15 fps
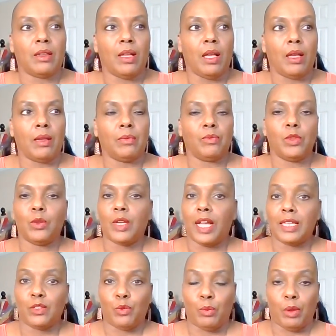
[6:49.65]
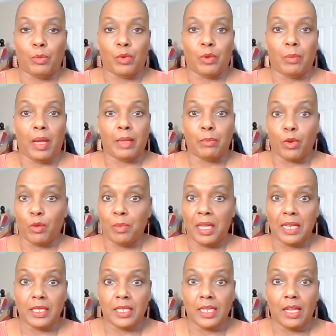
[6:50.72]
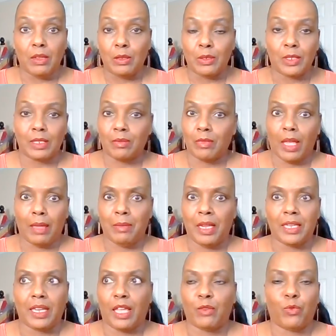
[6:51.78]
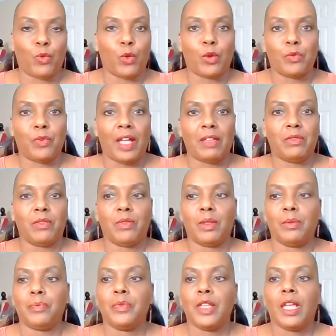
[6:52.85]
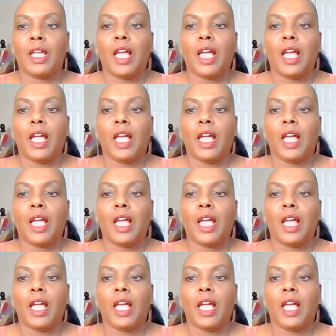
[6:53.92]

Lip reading: you guys remember my mermaid tails? I made like 4 or 5 of them.